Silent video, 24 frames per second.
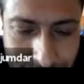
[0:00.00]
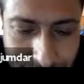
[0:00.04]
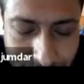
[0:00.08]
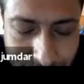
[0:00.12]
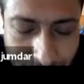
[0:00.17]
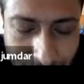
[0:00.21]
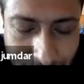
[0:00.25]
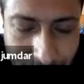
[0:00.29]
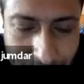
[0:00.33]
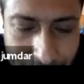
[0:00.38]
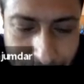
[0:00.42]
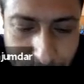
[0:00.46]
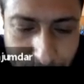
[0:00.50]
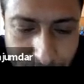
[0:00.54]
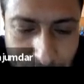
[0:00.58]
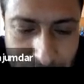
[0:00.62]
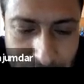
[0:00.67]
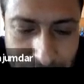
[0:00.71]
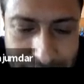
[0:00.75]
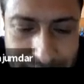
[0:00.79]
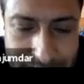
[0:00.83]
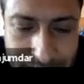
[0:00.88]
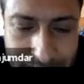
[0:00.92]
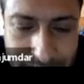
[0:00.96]
are about
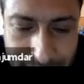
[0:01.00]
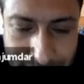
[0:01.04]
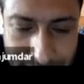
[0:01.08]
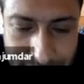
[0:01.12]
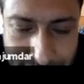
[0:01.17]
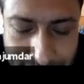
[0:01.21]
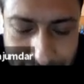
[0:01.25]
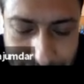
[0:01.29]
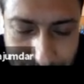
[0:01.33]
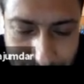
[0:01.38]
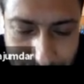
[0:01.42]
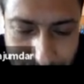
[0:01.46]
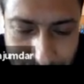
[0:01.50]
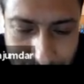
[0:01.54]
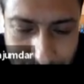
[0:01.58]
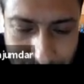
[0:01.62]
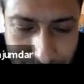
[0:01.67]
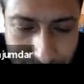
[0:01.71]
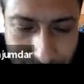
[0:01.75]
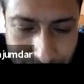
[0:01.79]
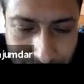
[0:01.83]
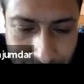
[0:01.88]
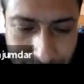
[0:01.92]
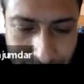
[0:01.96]
insights,
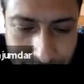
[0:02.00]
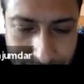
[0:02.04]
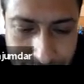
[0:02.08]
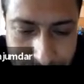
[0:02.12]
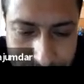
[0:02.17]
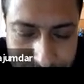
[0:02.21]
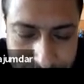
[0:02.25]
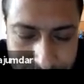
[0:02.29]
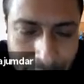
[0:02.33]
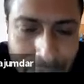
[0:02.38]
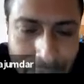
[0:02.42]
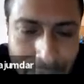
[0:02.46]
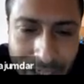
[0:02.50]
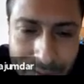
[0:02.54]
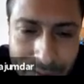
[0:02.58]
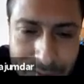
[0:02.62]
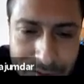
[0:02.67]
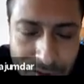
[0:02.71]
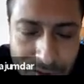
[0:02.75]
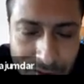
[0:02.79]
sometimes